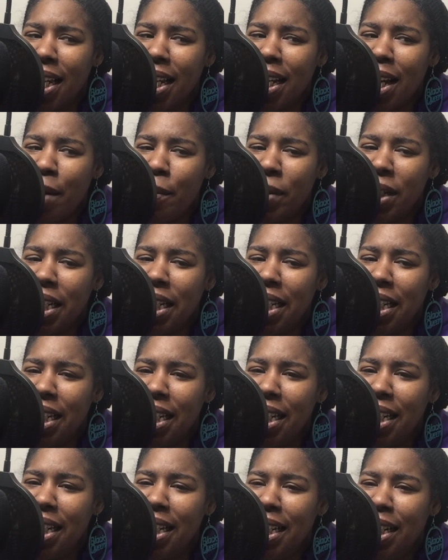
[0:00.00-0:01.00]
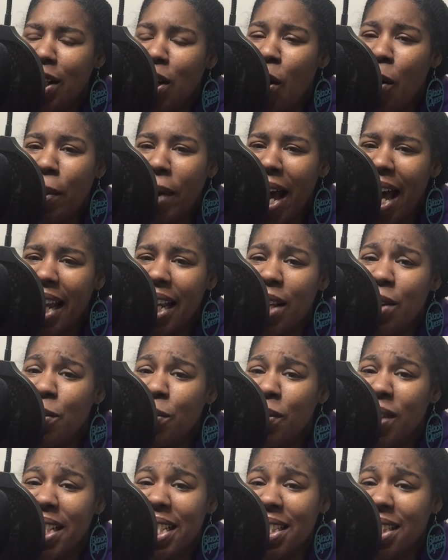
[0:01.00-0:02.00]
And I'm going to need nobody who
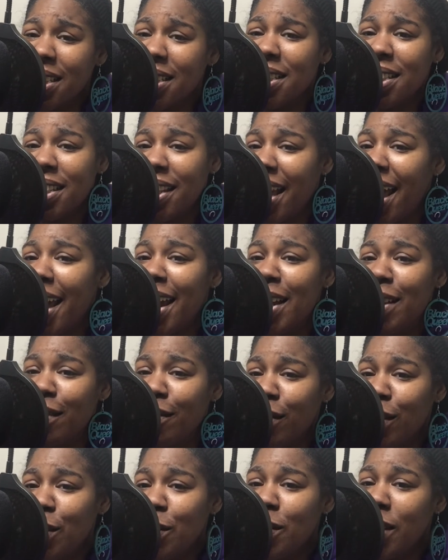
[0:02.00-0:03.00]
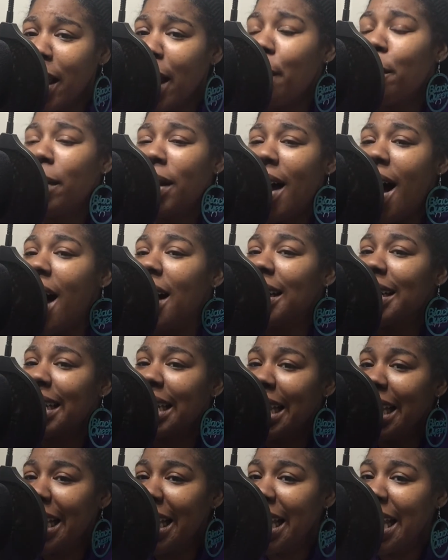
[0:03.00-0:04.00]
listened to that interview that Block
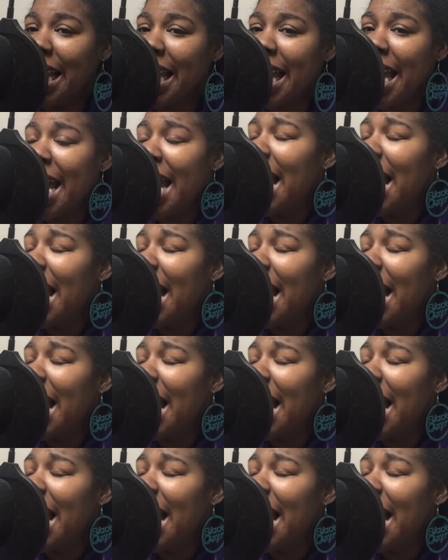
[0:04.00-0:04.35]
did